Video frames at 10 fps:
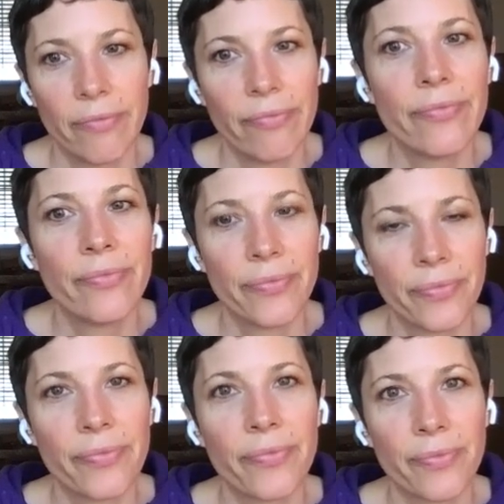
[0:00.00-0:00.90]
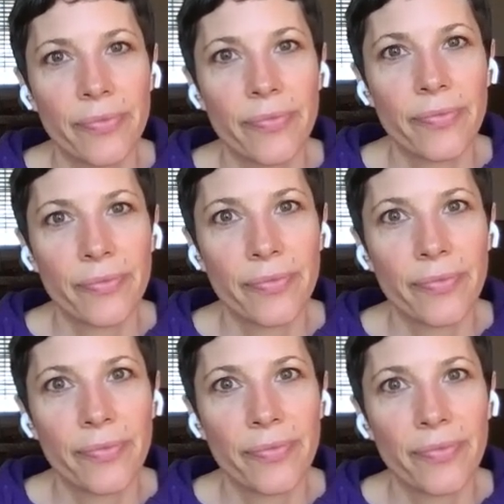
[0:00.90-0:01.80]

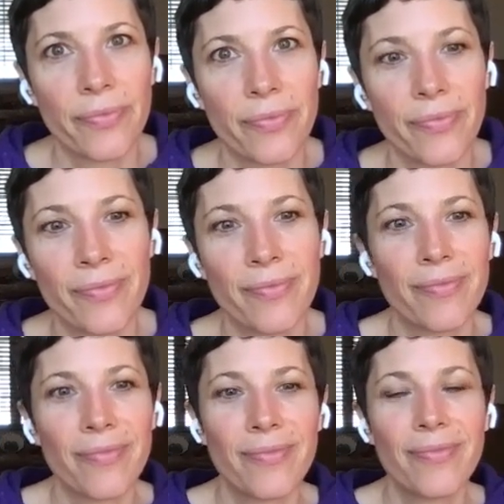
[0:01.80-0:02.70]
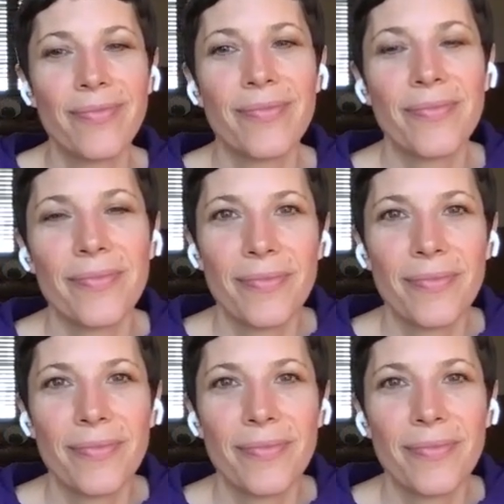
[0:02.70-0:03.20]
(silent)